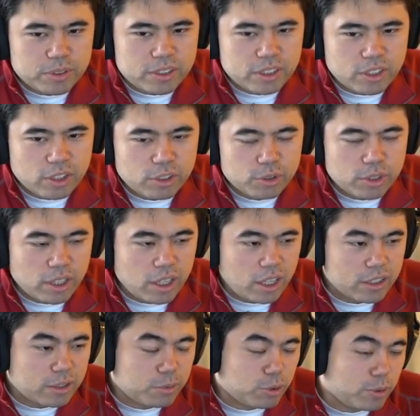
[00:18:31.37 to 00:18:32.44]
is car doing a
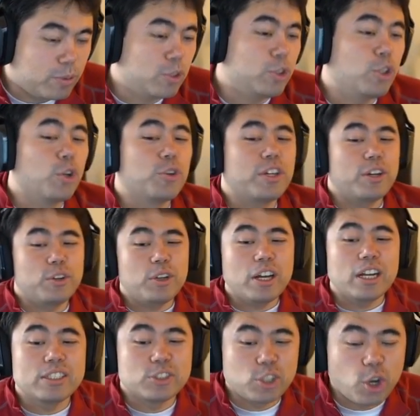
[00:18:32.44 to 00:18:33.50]
hot tub stream? Sure, there you
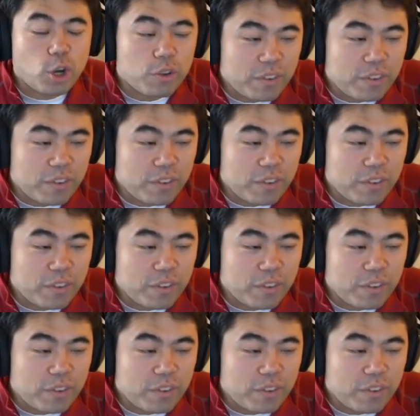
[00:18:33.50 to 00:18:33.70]
guys go.